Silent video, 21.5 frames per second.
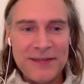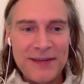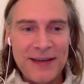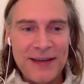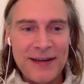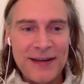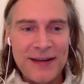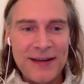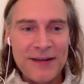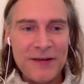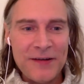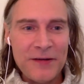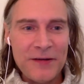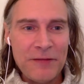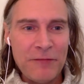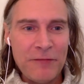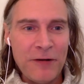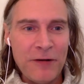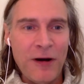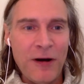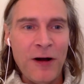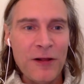And I know that
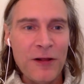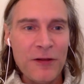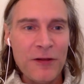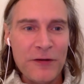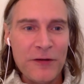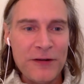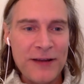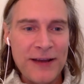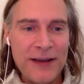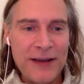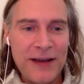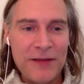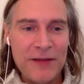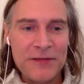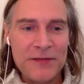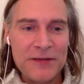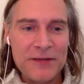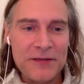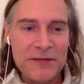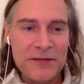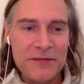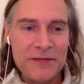we're all learning how
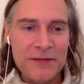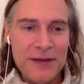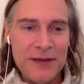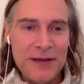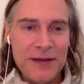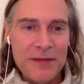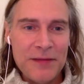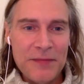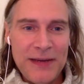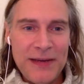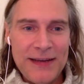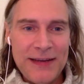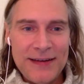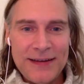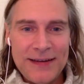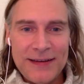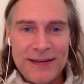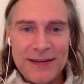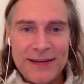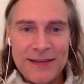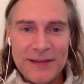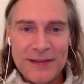to meet
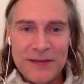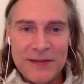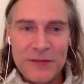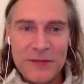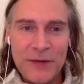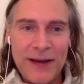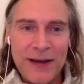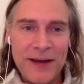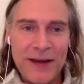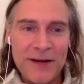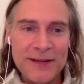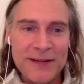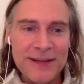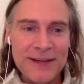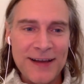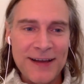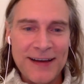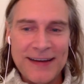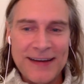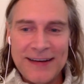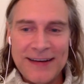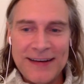in this way
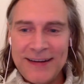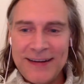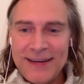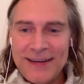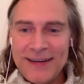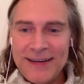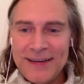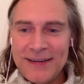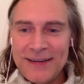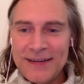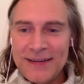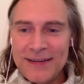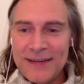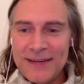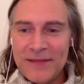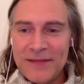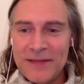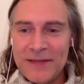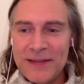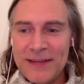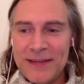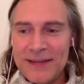online,
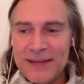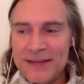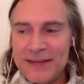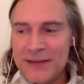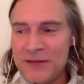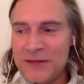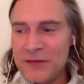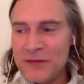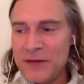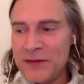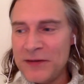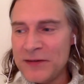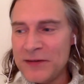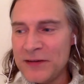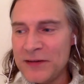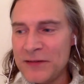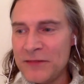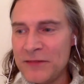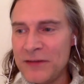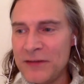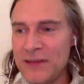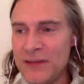given the
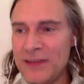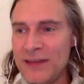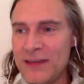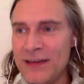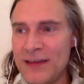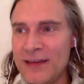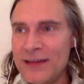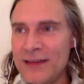situation with the